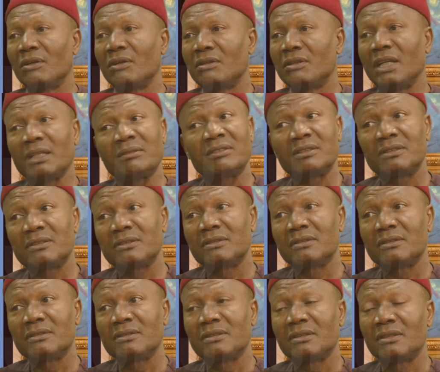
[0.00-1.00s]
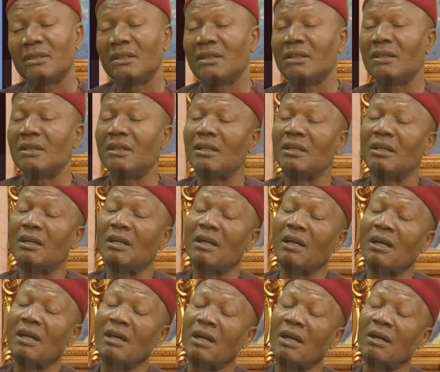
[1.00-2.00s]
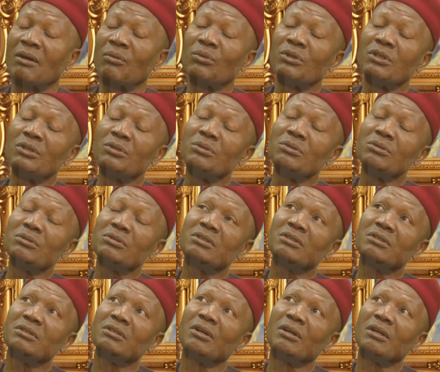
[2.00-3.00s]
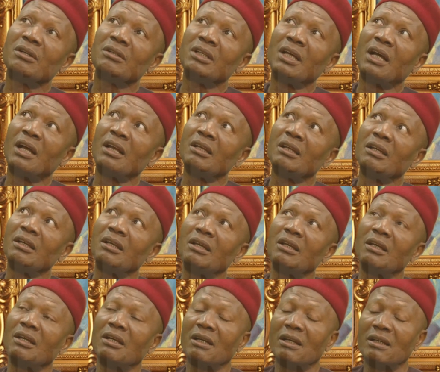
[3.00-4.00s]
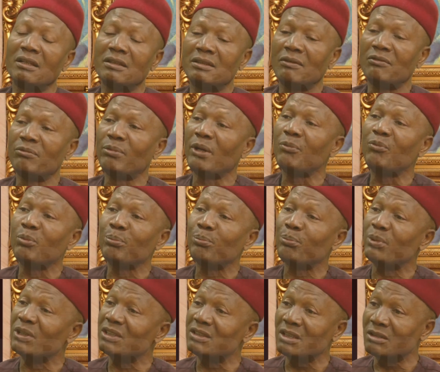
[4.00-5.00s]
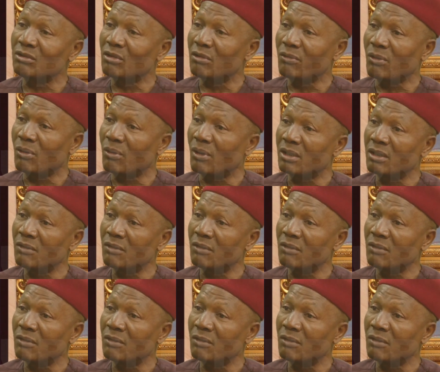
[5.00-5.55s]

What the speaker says: debt. And we use nearly 75% of our